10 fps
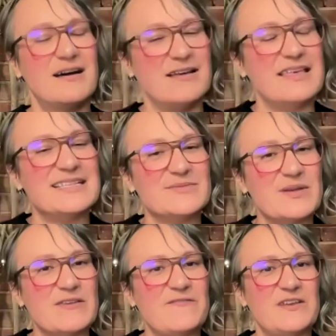that's
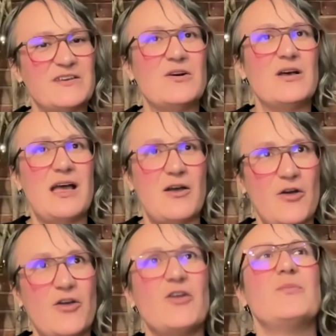where we feel at
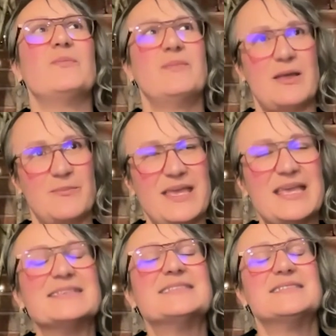home, at
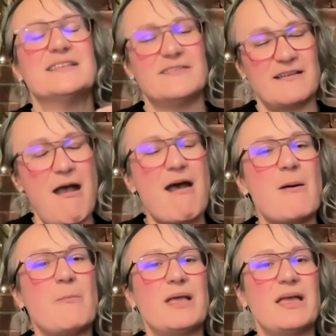peace and
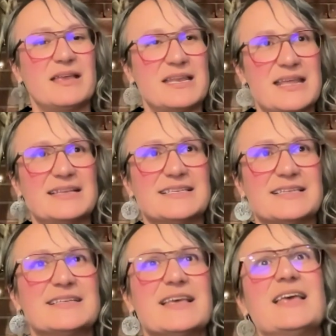calm and
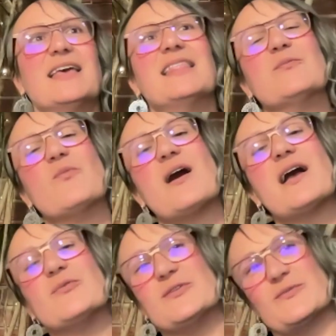connected, then
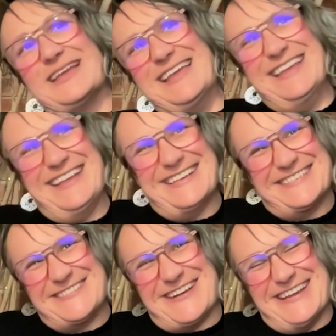why wouldn't we
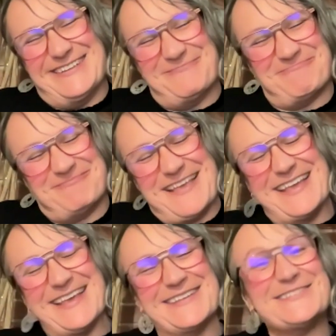try and
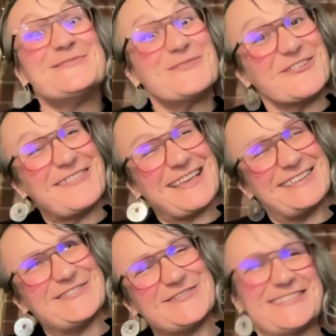do more of that
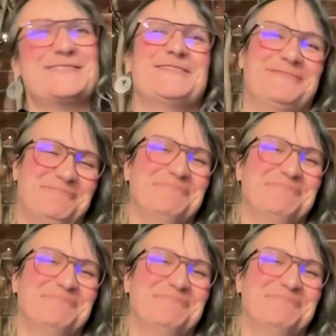indoors as well?